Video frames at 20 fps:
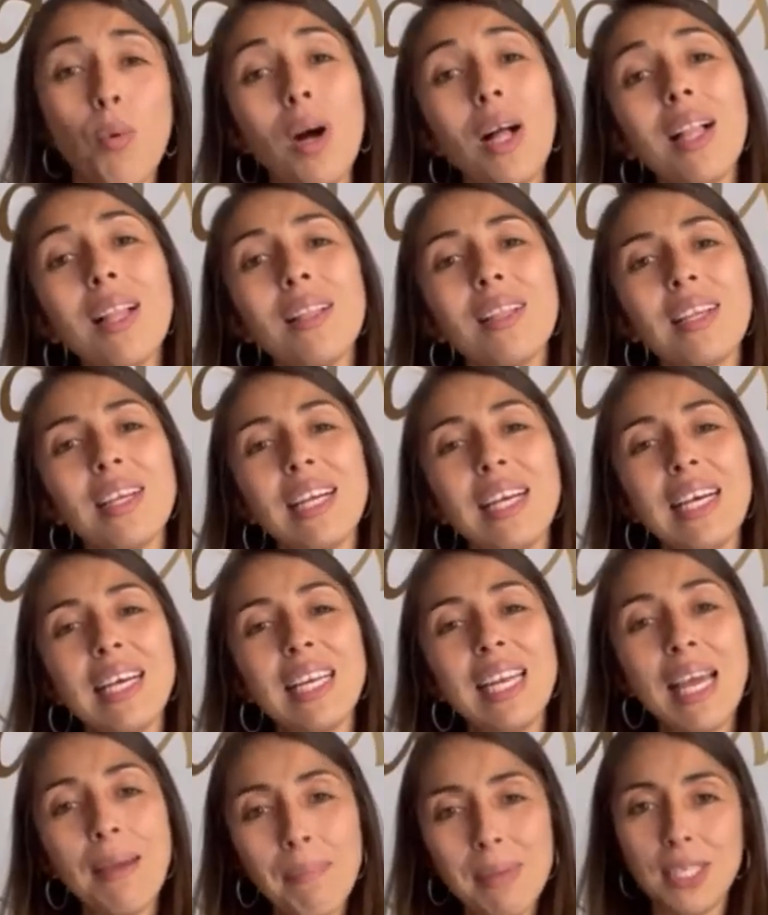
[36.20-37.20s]
Well,
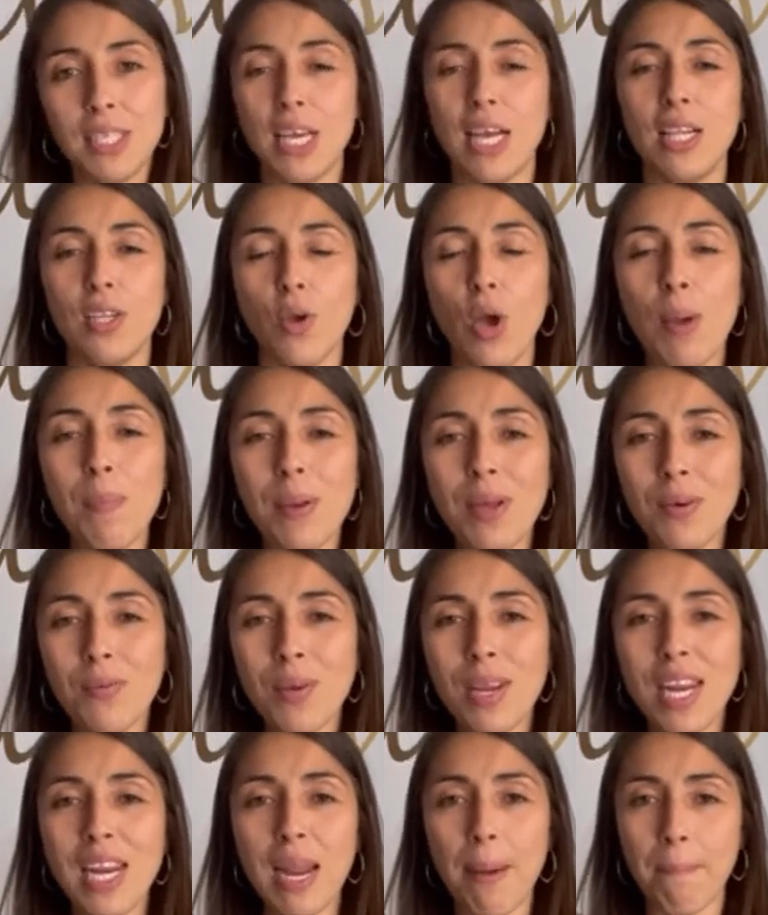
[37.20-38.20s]
let me tell you, I've
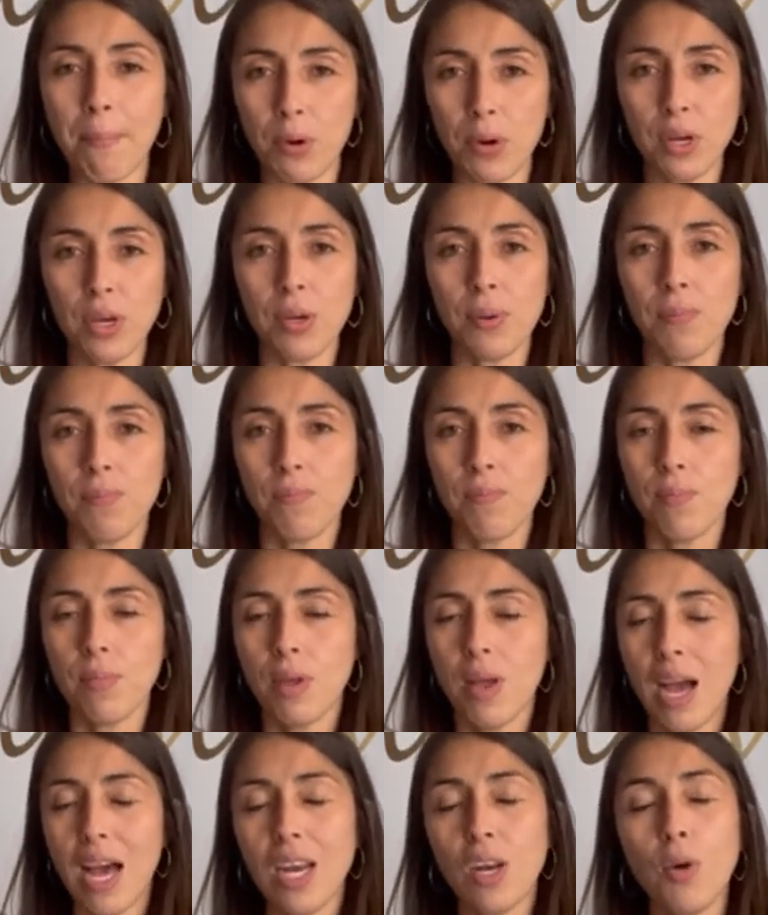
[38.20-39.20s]
been reading a book
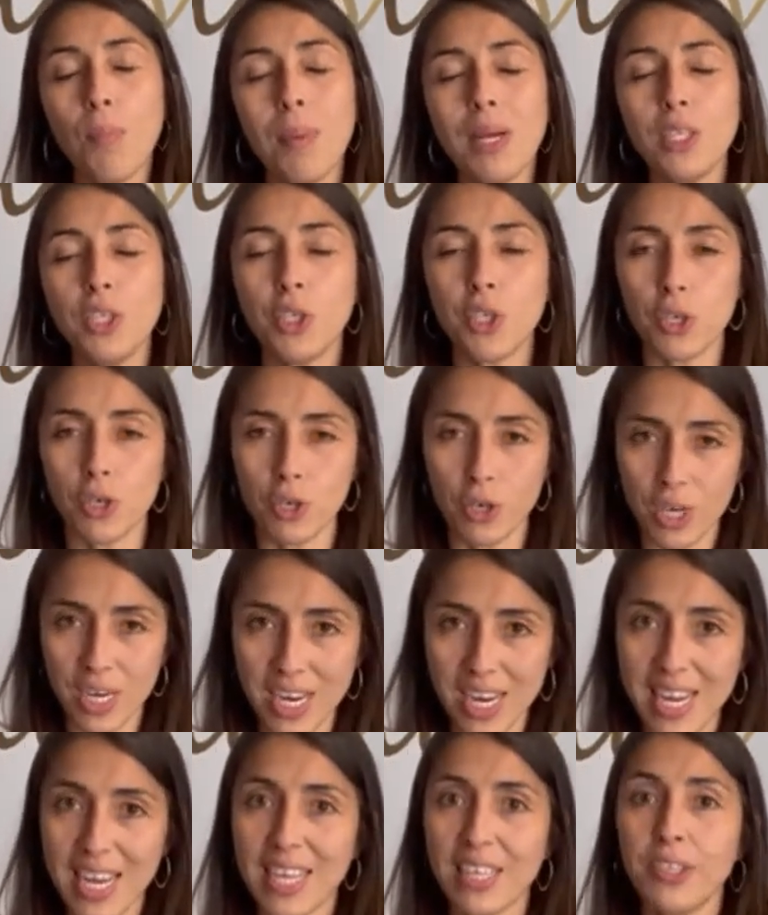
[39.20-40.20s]
along my
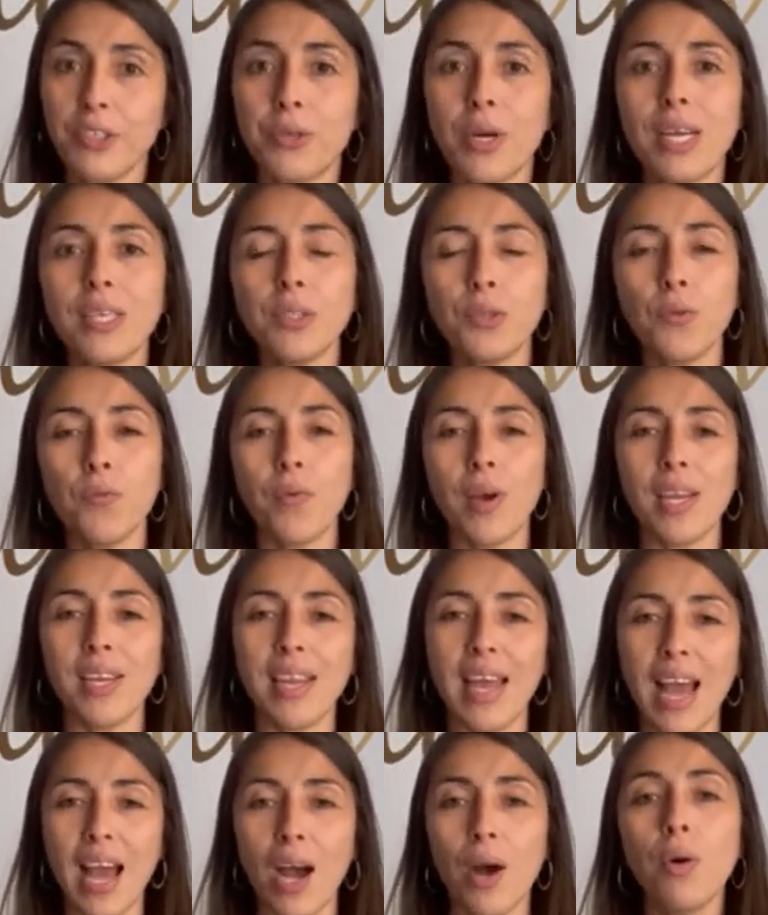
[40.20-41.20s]
journey and trying to
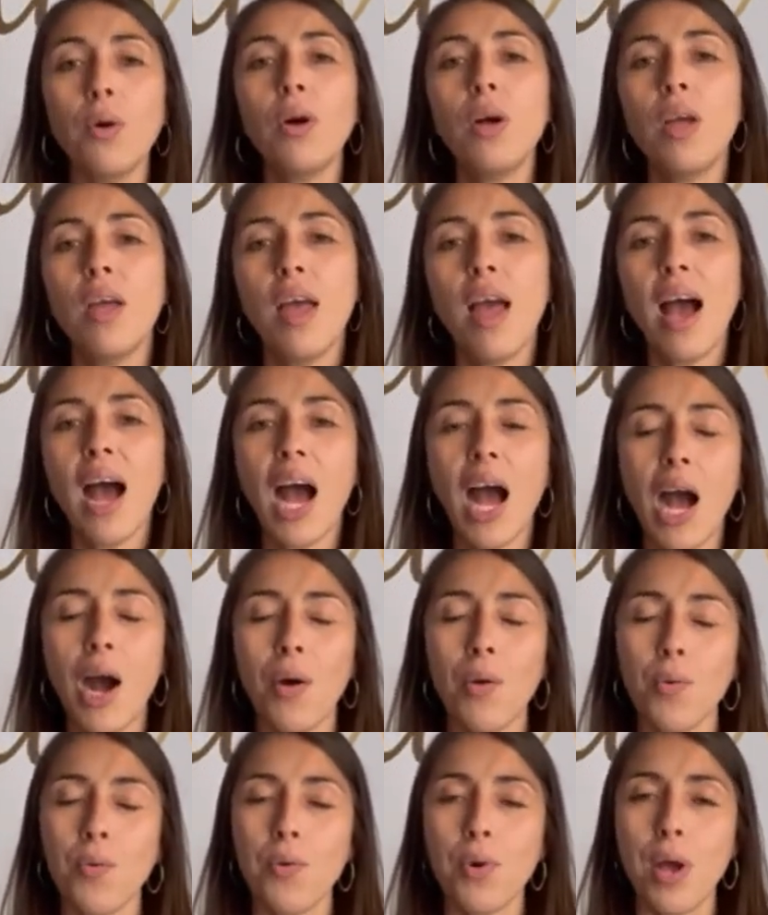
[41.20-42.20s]
find out
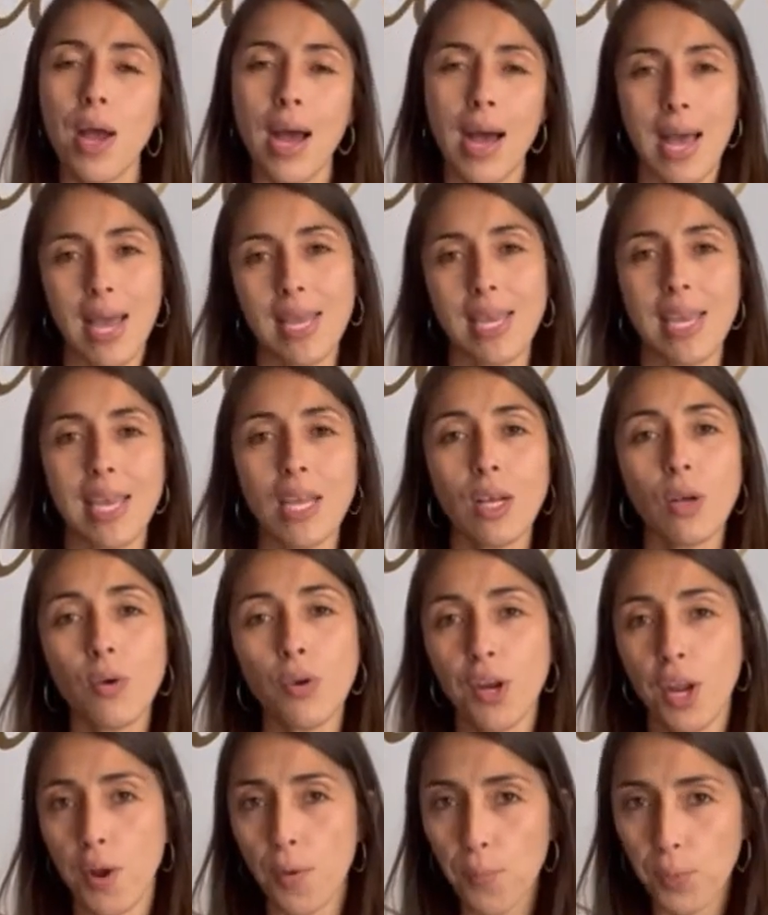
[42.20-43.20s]
how I can
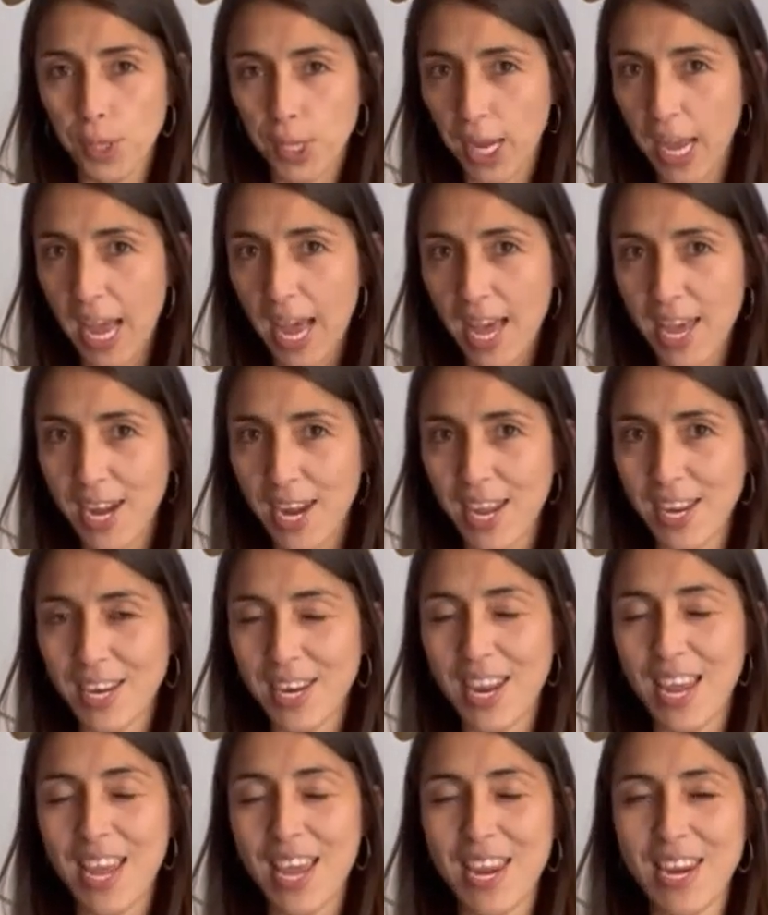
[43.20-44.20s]
connect with God
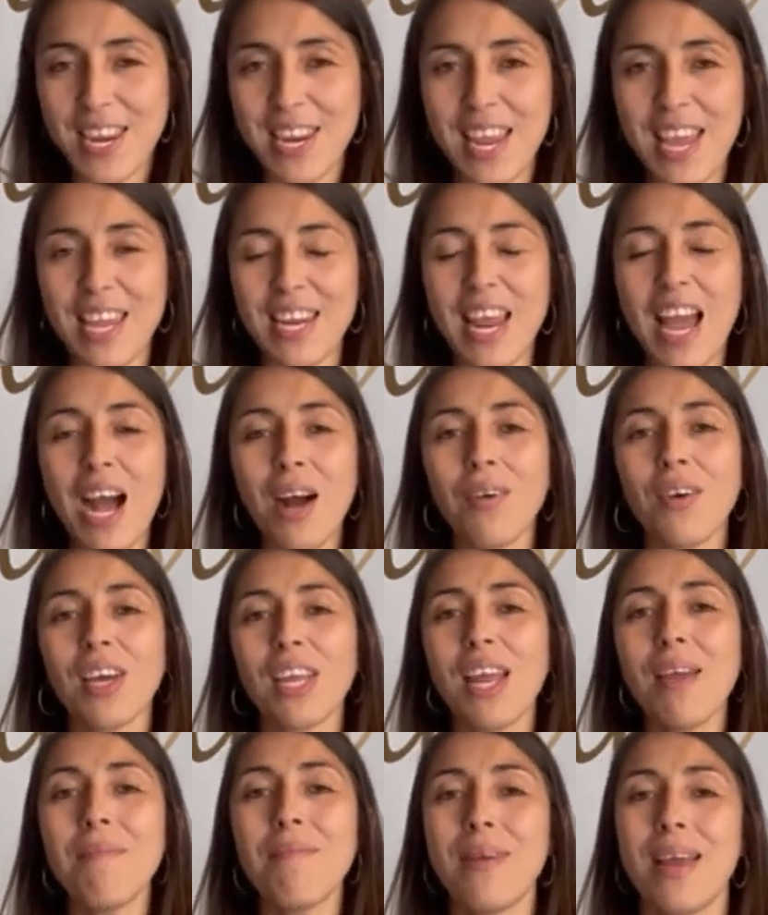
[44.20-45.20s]
and how
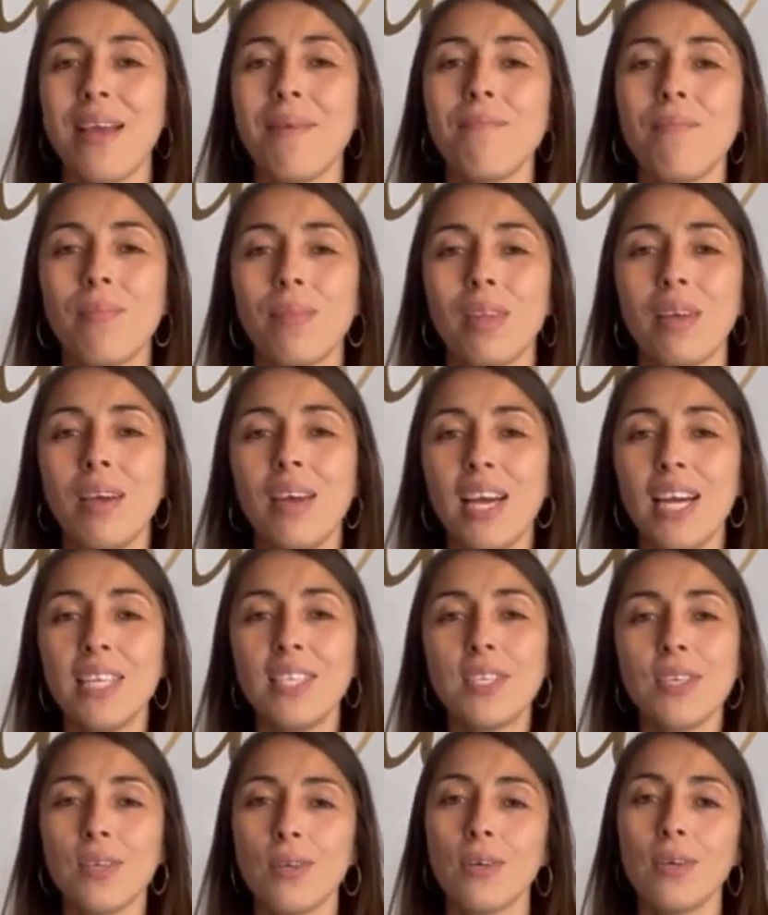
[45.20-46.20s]
can I pray.
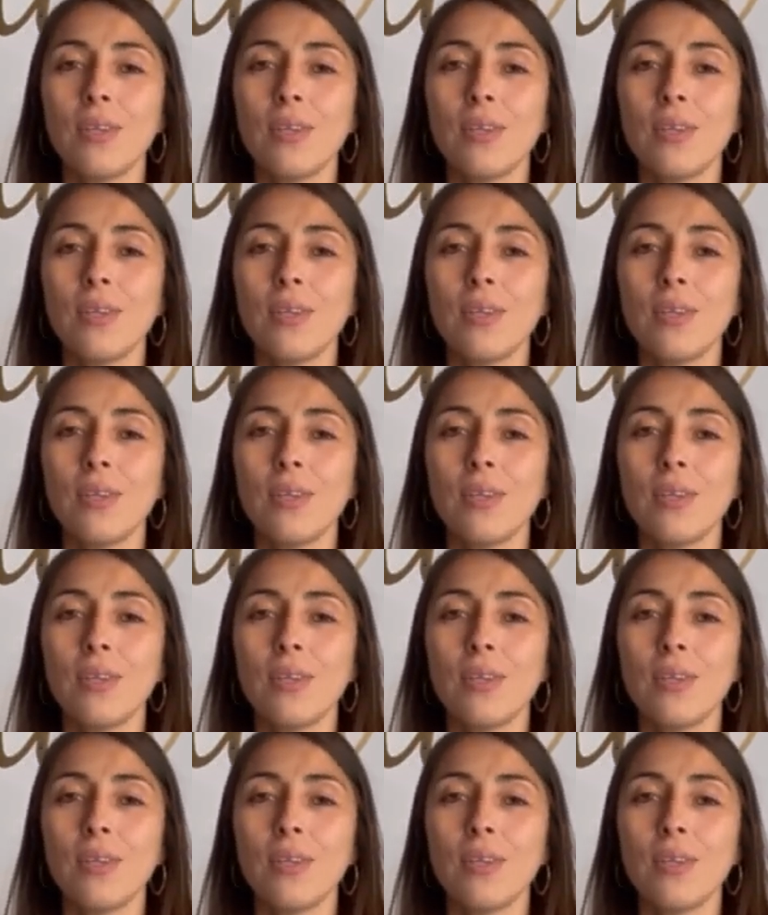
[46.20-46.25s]
It's